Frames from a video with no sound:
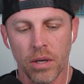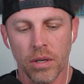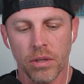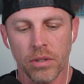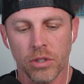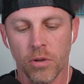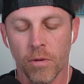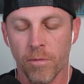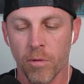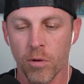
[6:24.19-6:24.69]

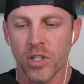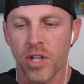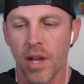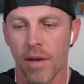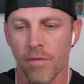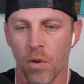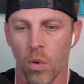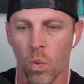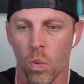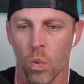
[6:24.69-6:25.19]
so first
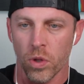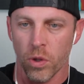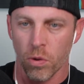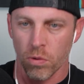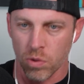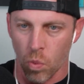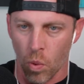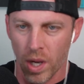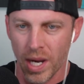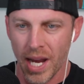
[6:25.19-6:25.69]
off, there
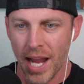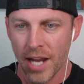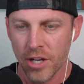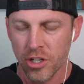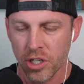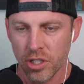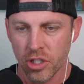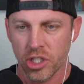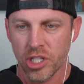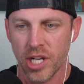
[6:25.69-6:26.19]
was one
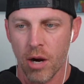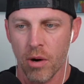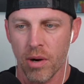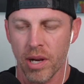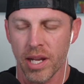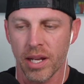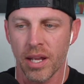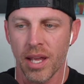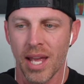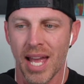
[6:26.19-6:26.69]
agent sharing